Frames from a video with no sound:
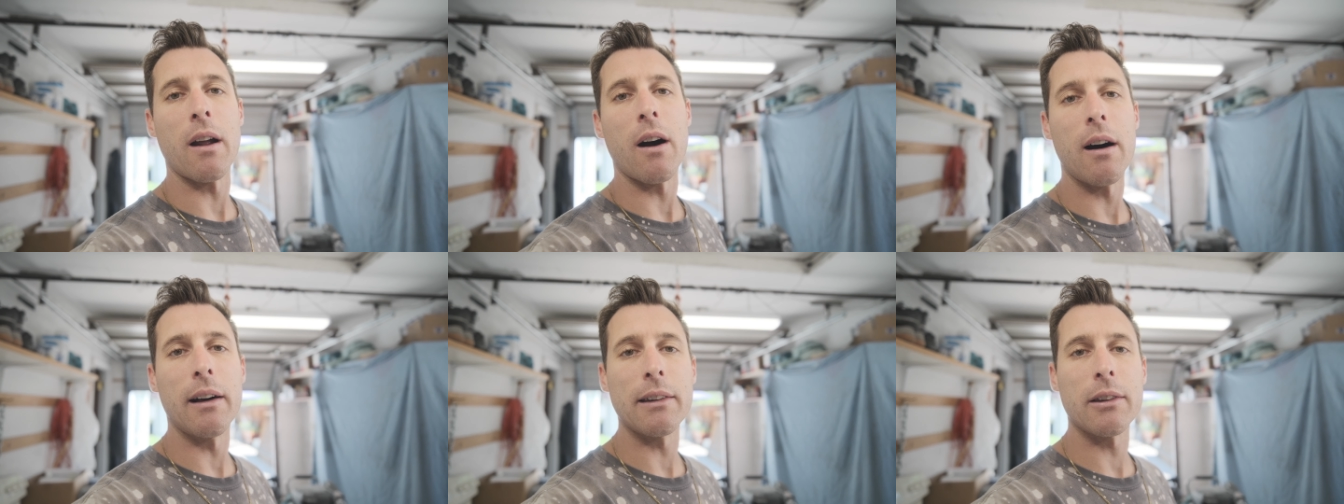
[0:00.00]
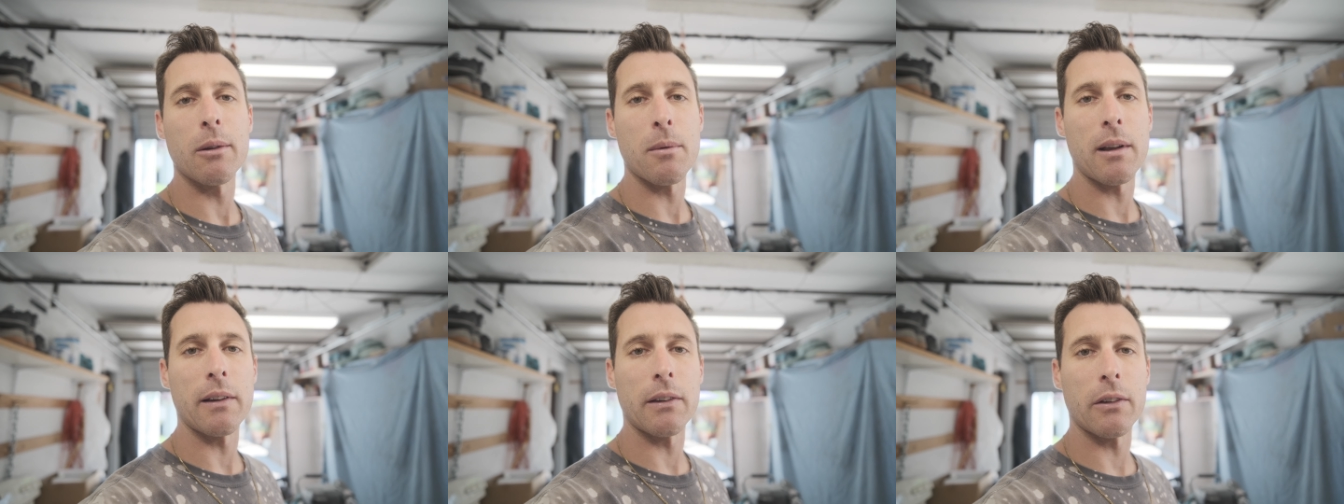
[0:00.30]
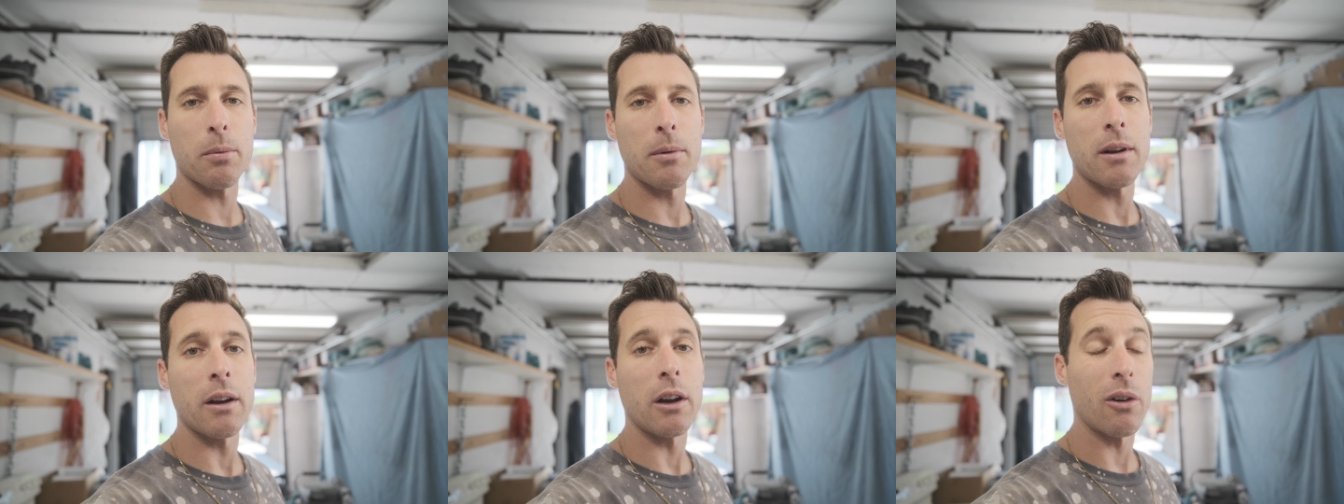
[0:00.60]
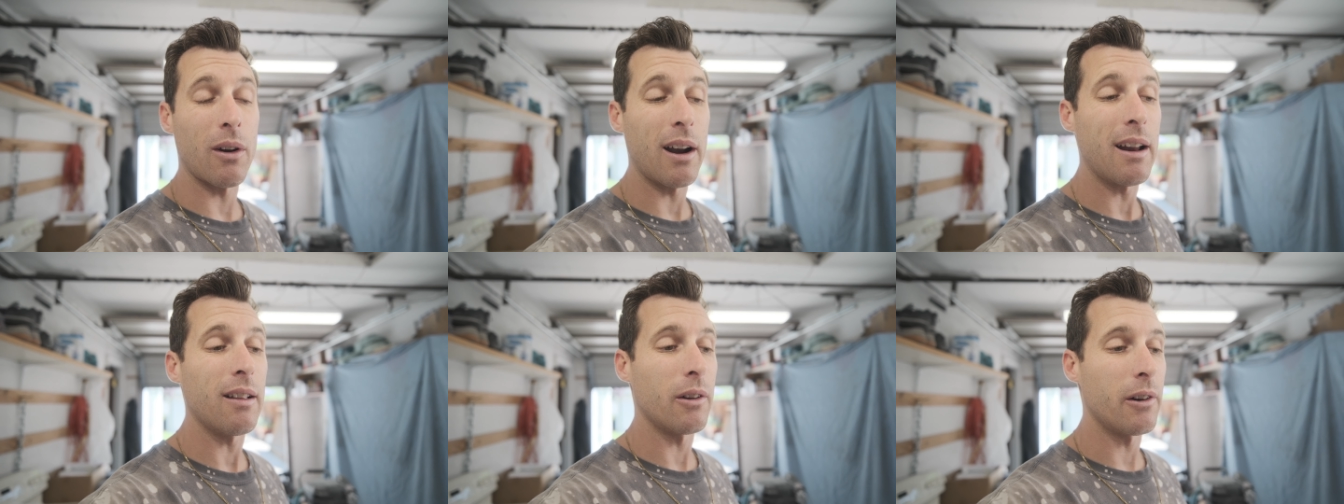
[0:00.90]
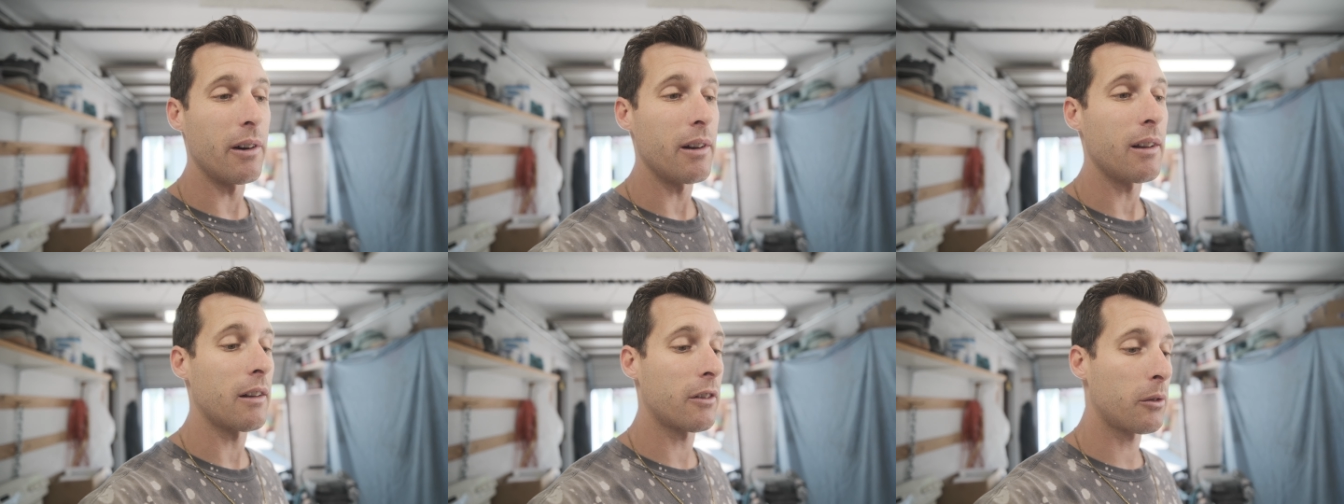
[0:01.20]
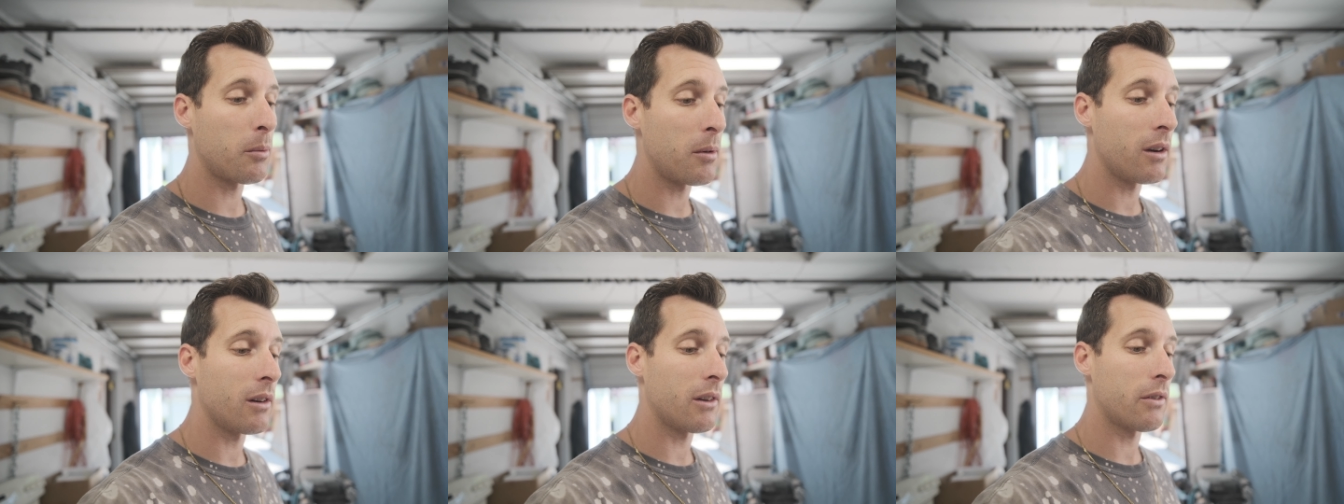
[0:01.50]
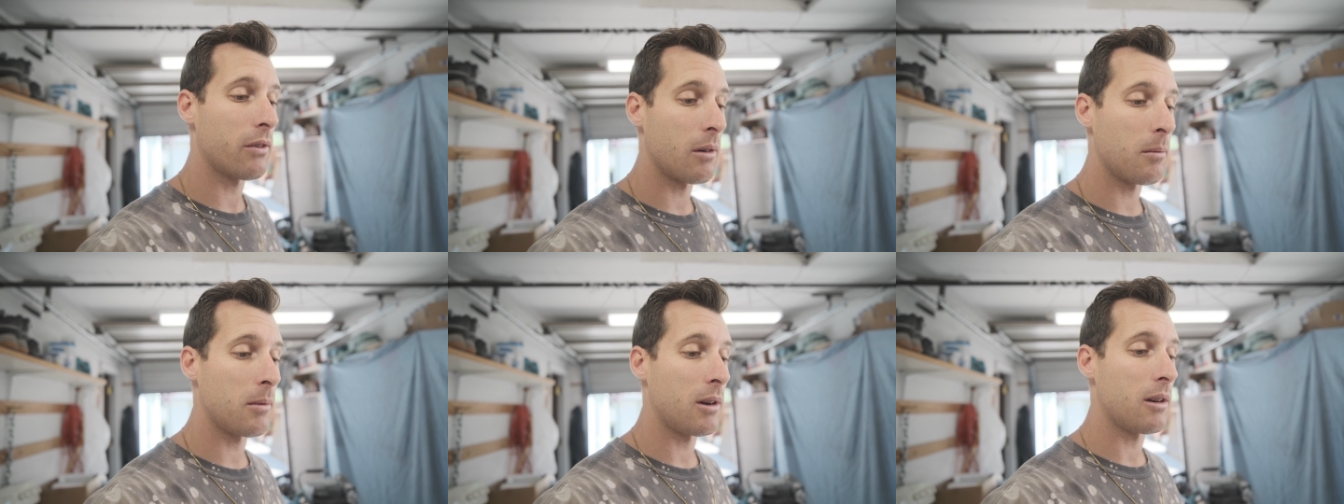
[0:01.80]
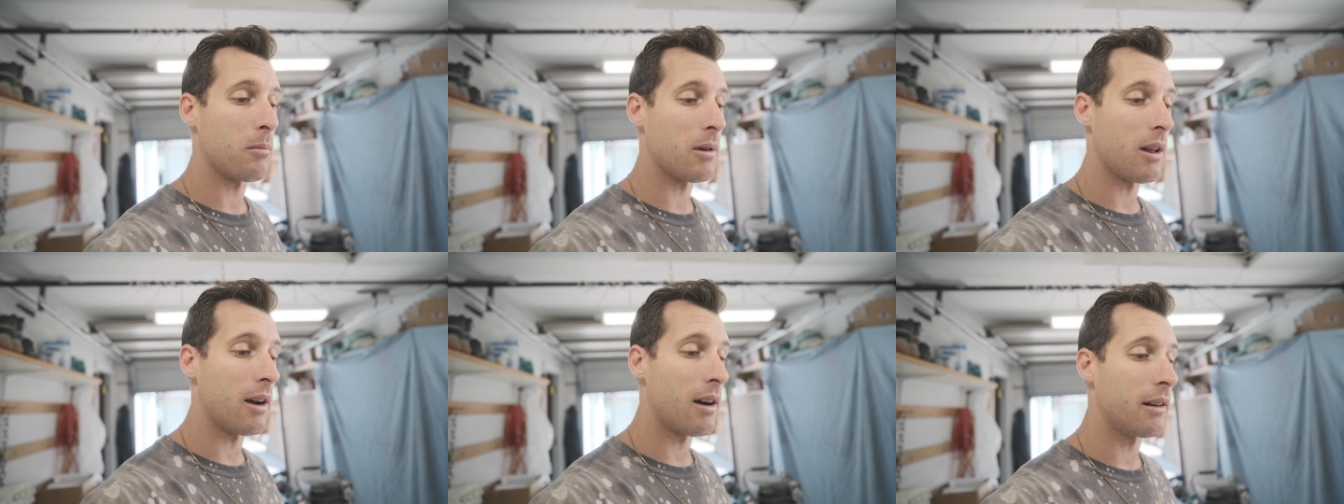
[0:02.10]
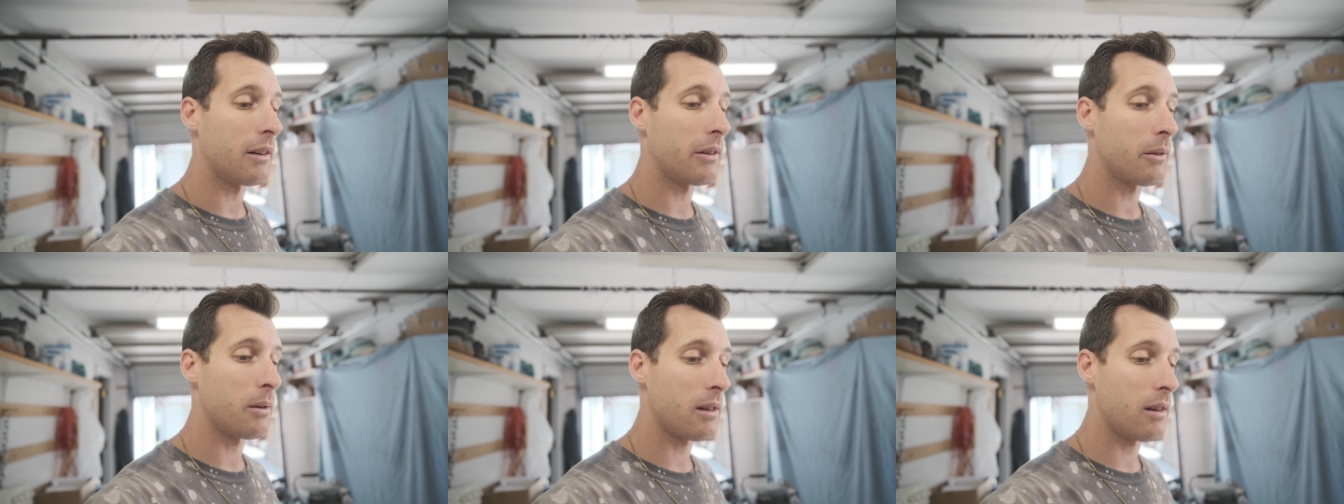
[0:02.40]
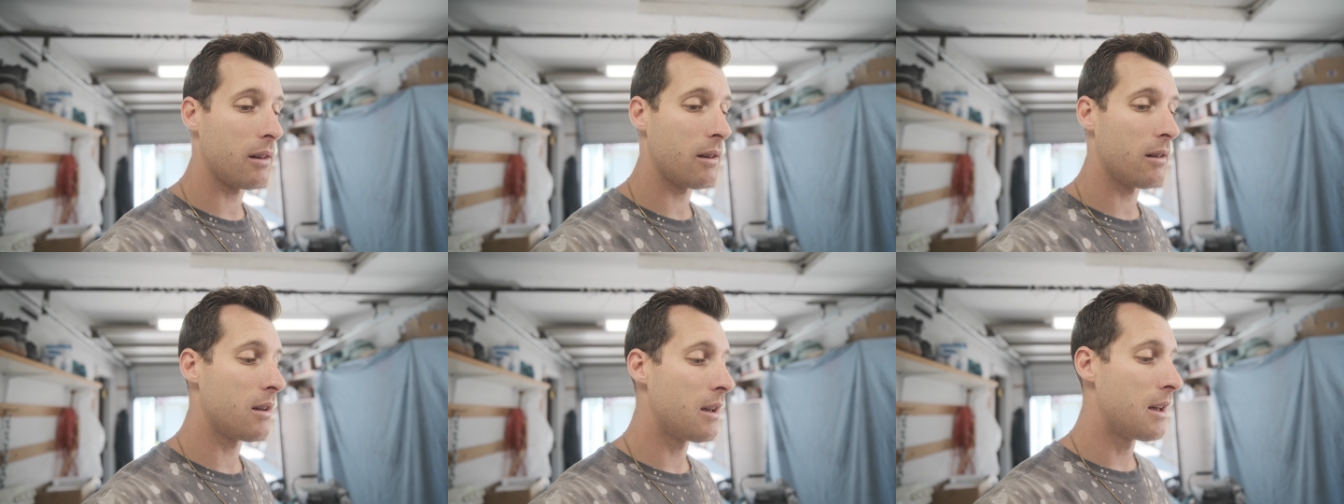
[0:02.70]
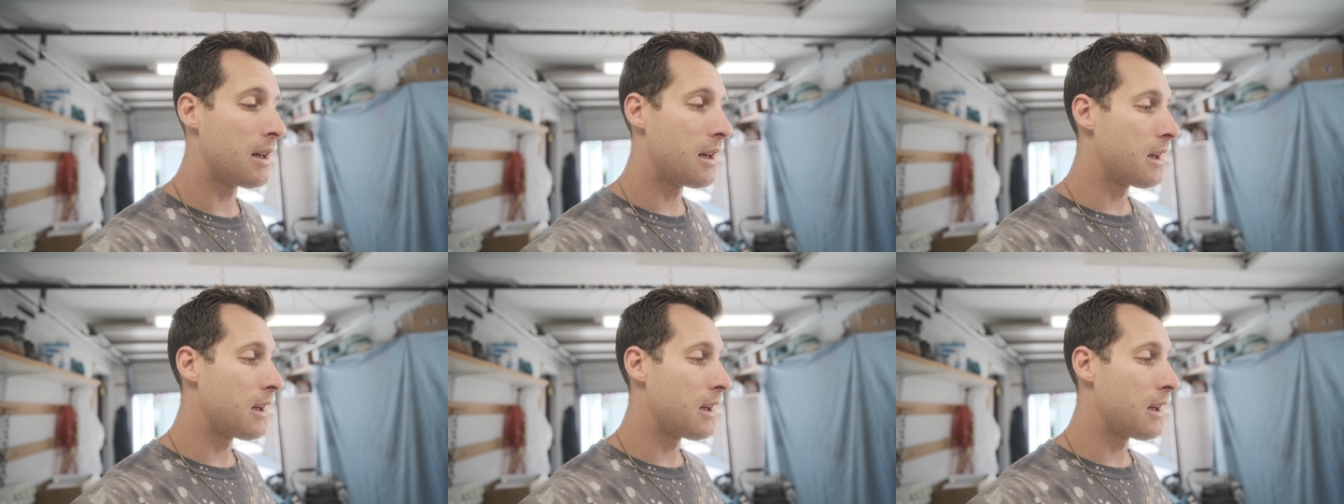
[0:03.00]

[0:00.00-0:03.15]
awesome because it's been a great learning experience for me, to be honest with you.